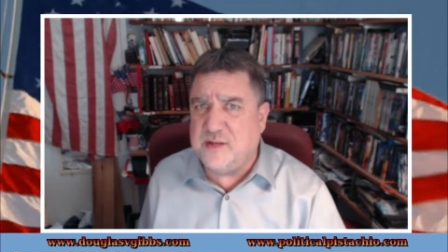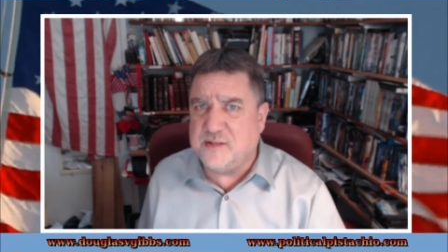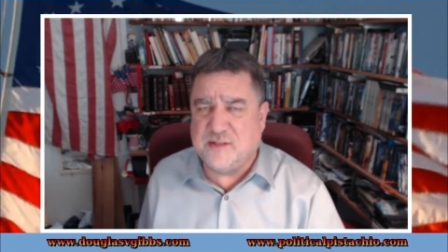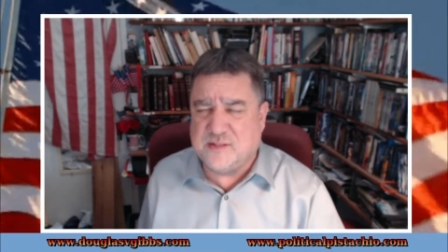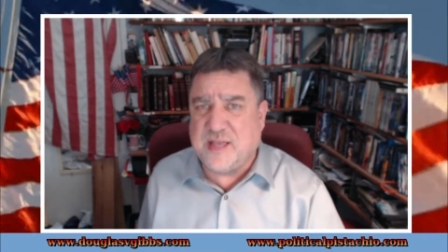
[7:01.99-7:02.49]

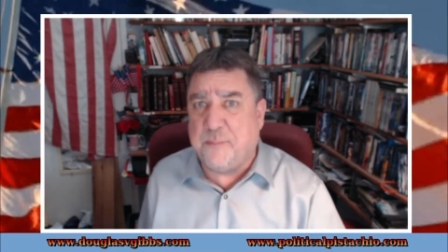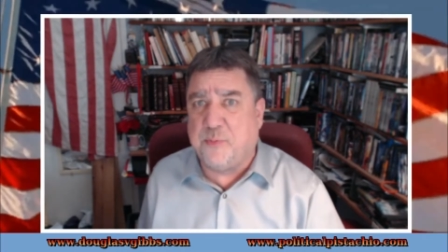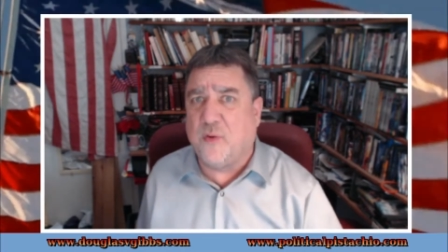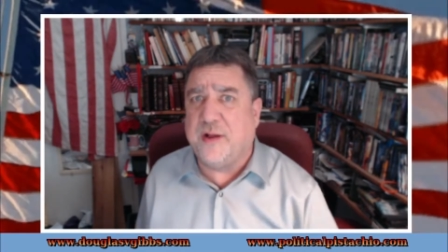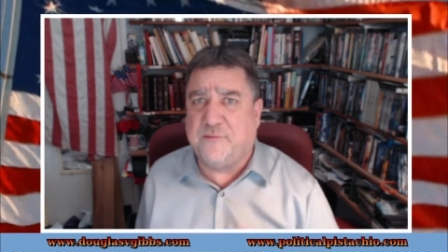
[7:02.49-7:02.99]
be
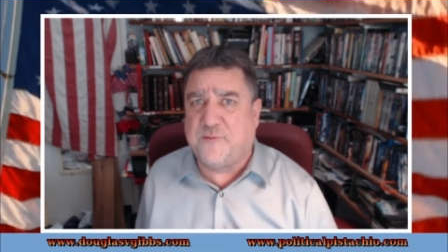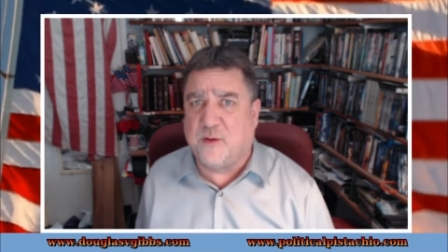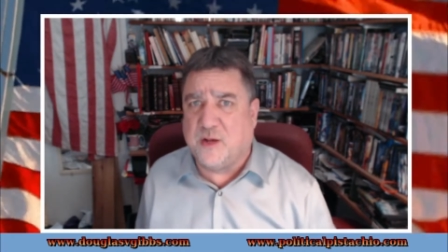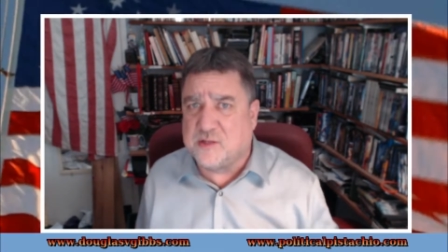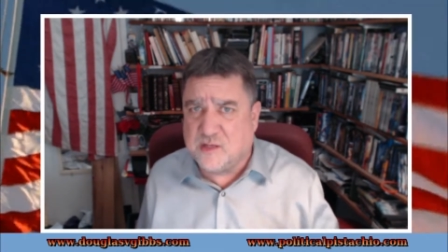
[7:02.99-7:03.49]
separated
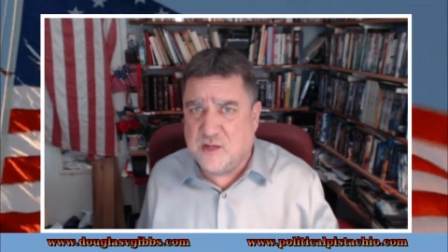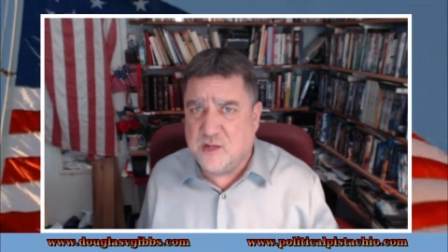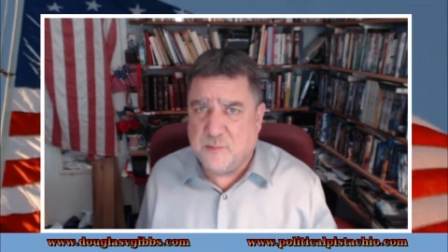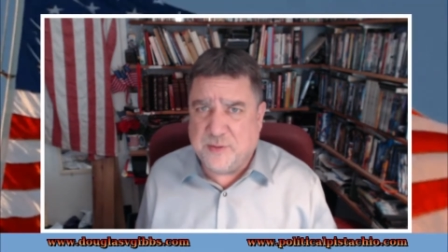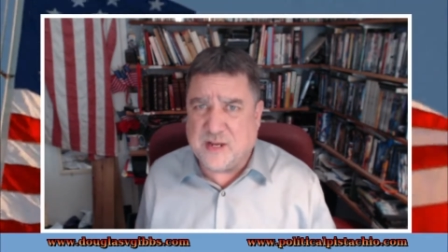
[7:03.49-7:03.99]
from us
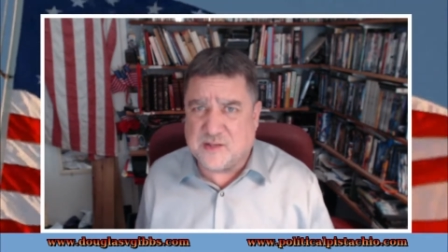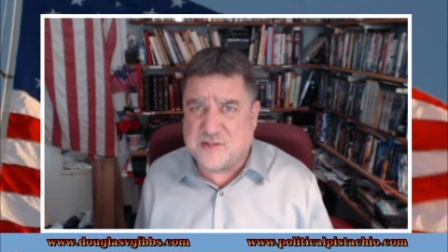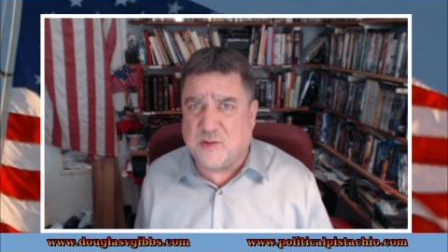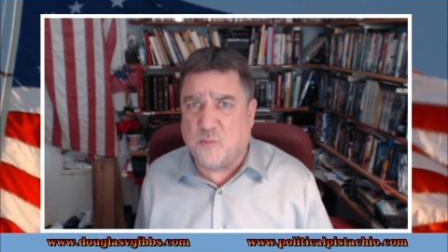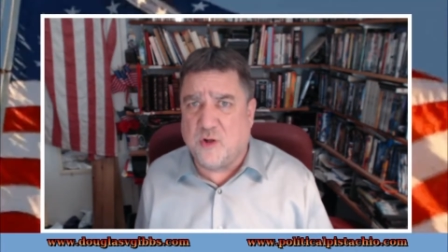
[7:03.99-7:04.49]
because
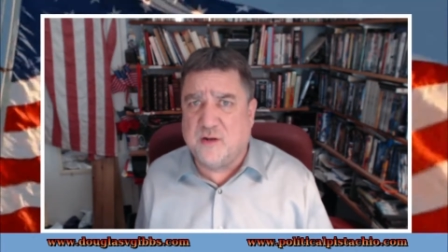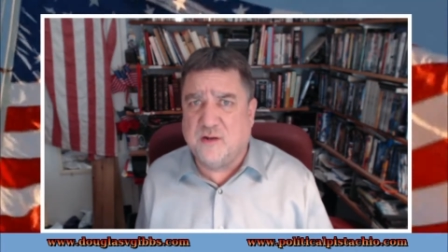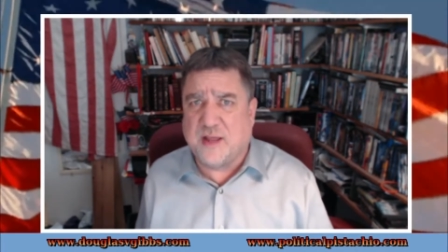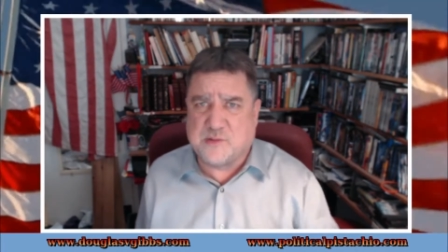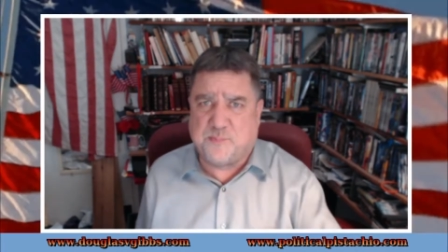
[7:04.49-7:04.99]

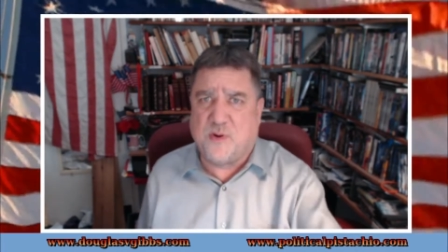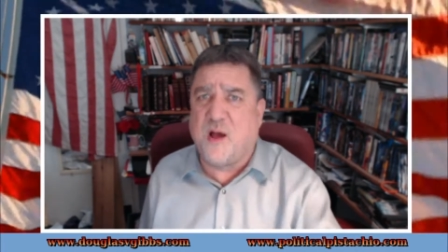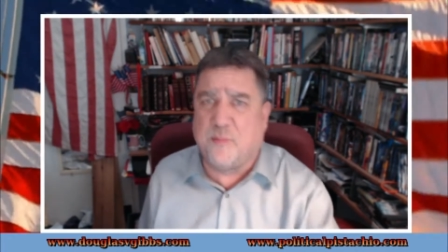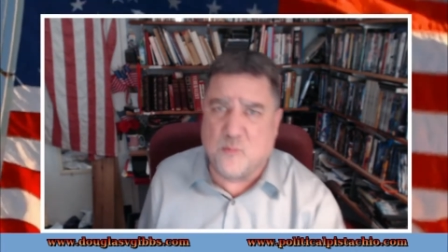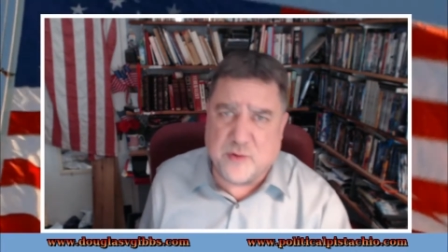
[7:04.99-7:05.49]
someone has a
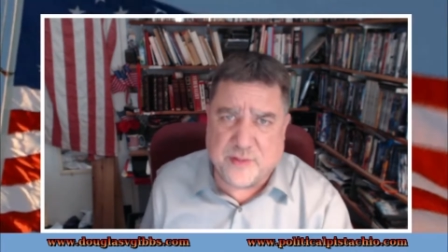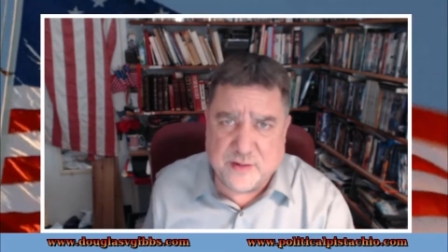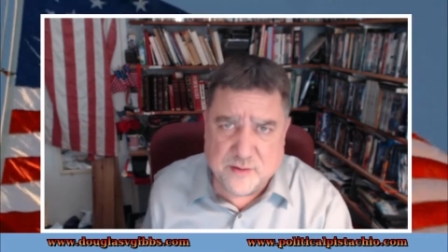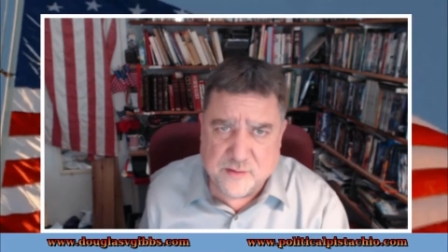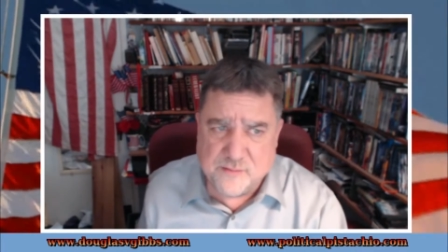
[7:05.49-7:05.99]
problem with it.